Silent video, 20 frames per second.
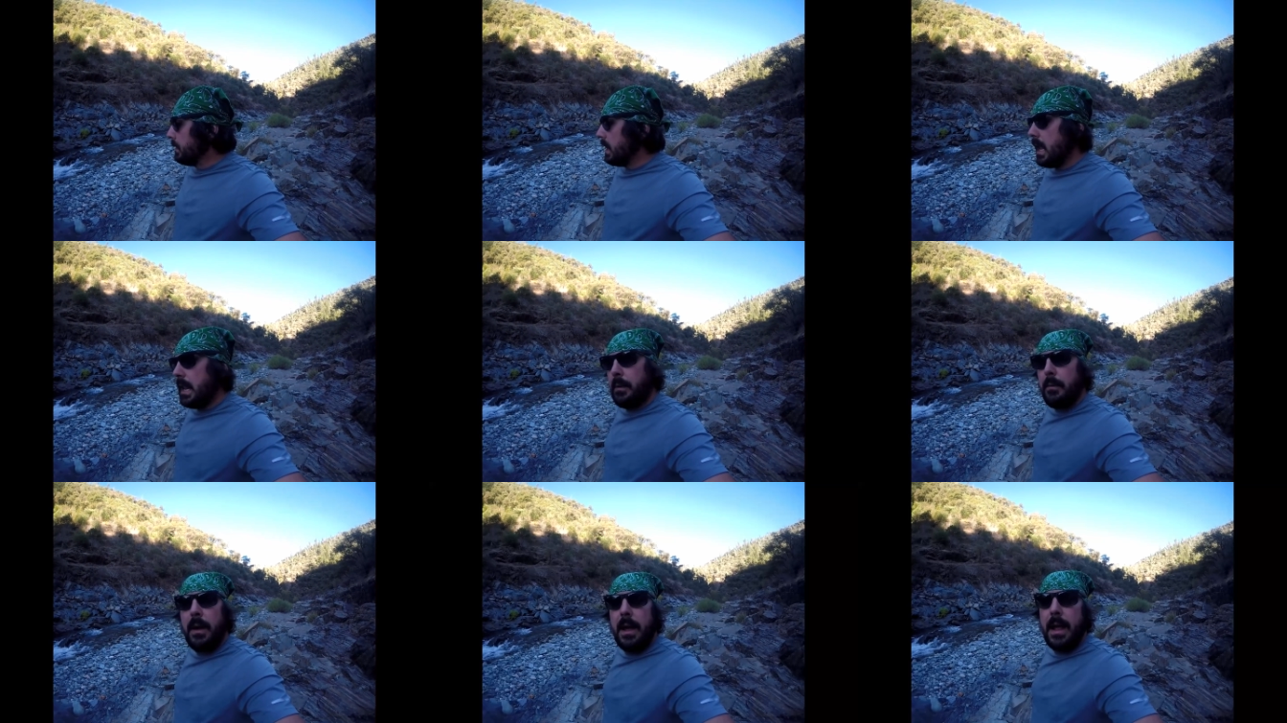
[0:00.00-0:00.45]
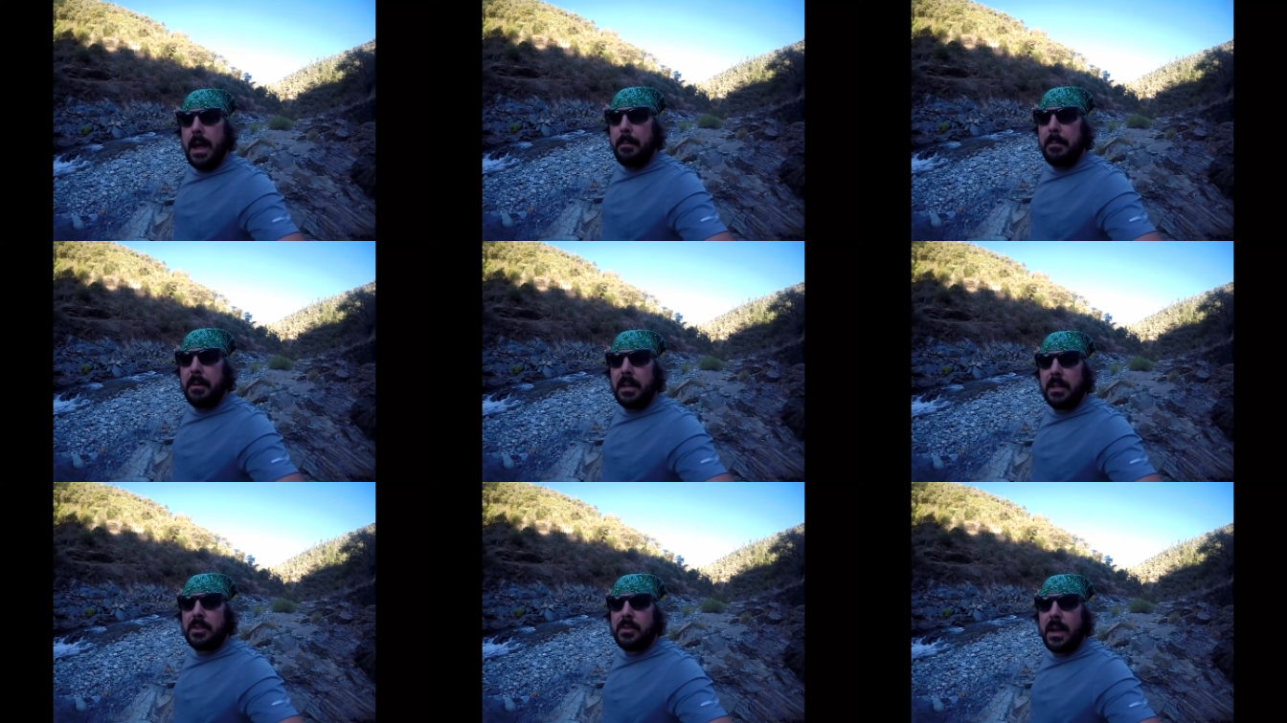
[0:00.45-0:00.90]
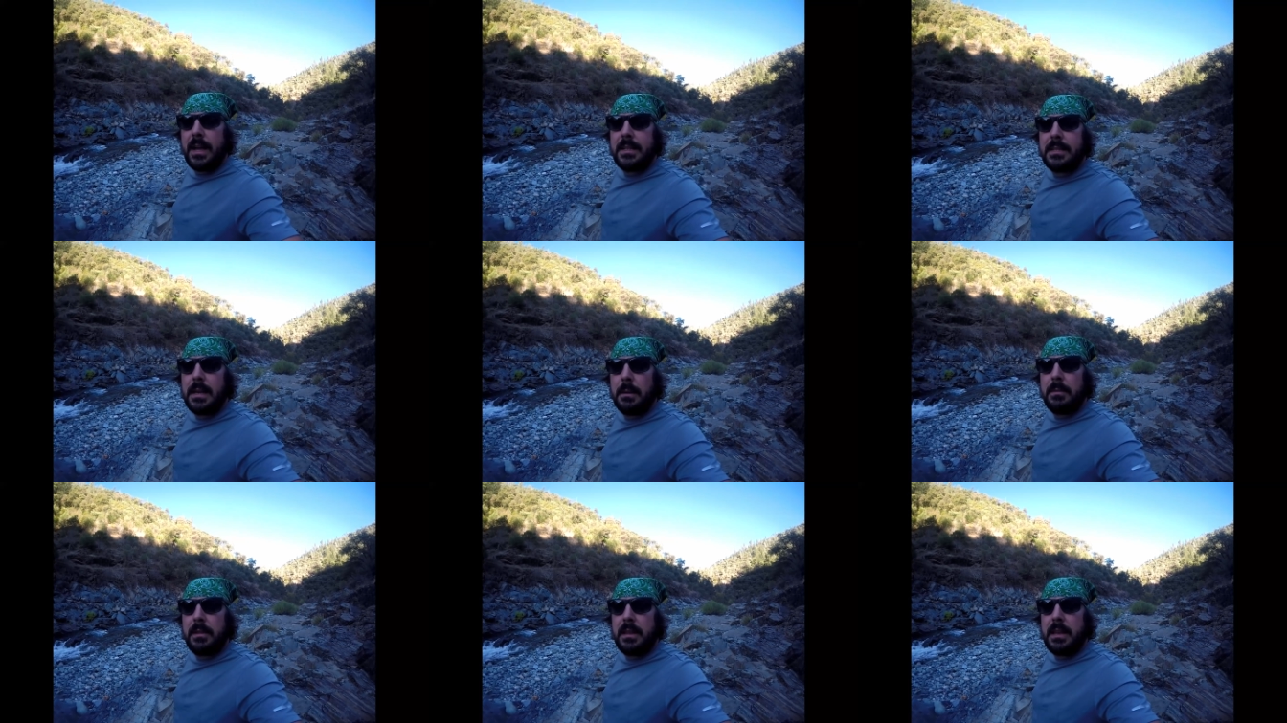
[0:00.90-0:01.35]
Anyway, I'm going to try
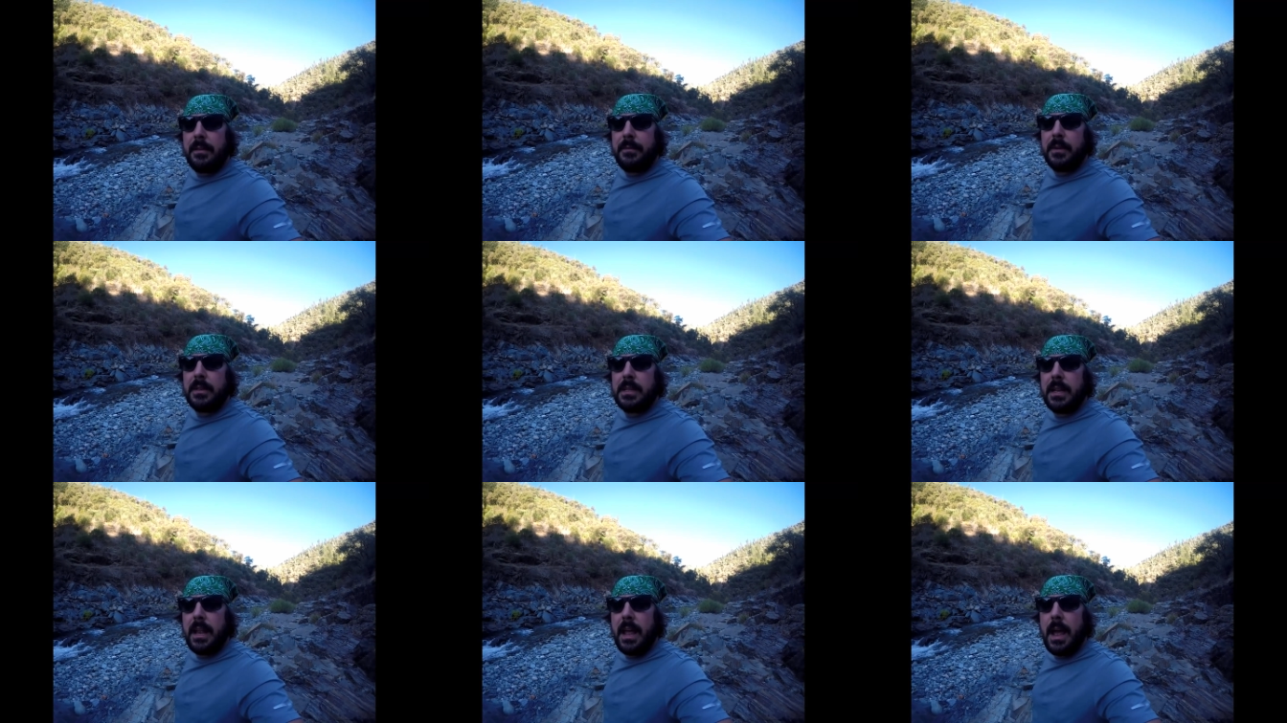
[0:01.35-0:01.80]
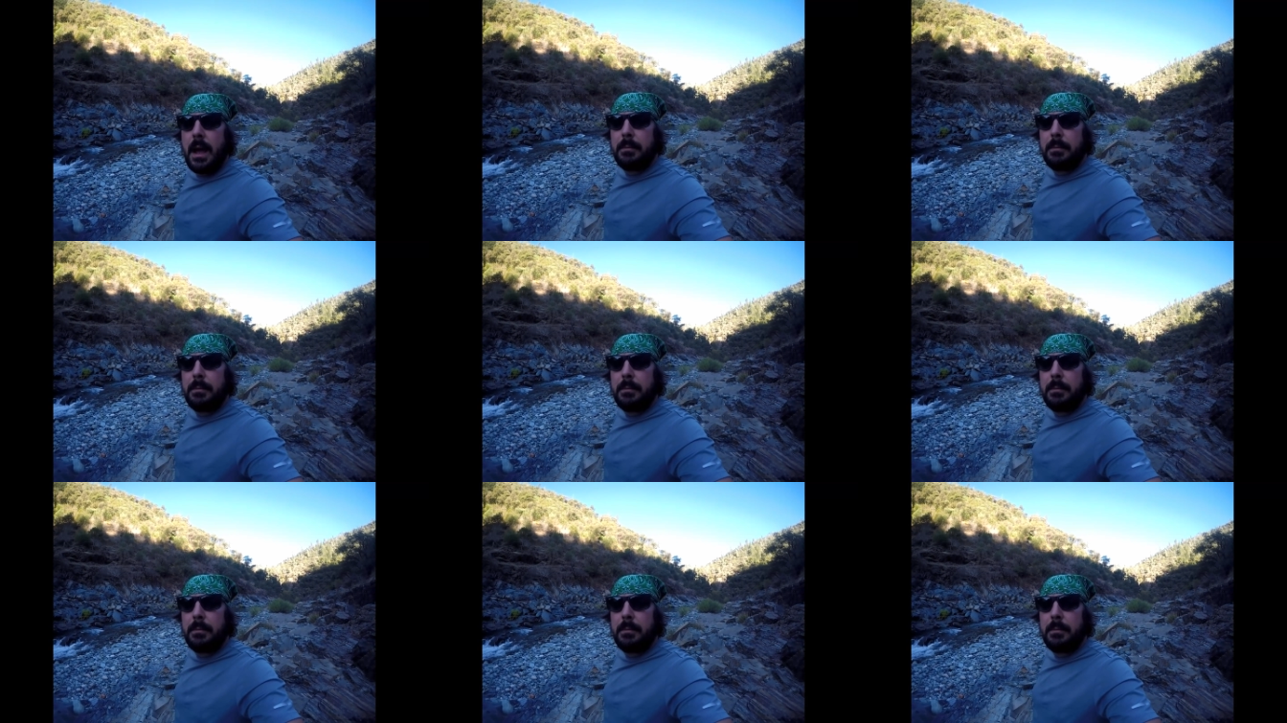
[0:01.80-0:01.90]
something different today.